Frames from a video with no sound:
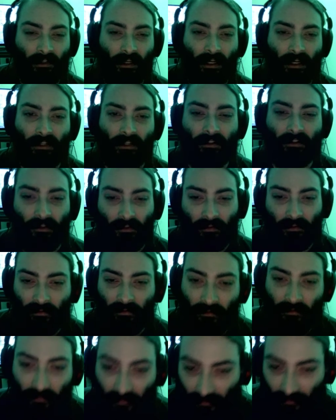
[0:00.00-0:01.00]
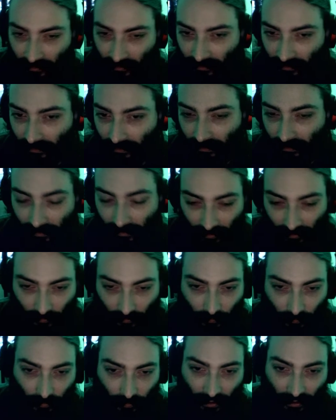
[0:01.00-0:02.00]
of NASCAR.
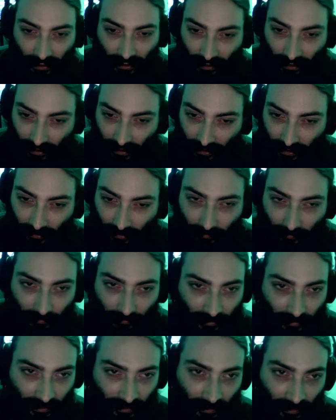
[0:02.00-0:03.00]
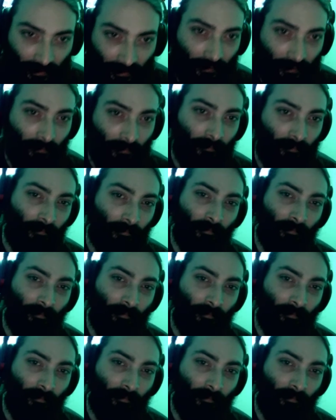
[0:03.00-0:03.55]
Oh, hell yeah.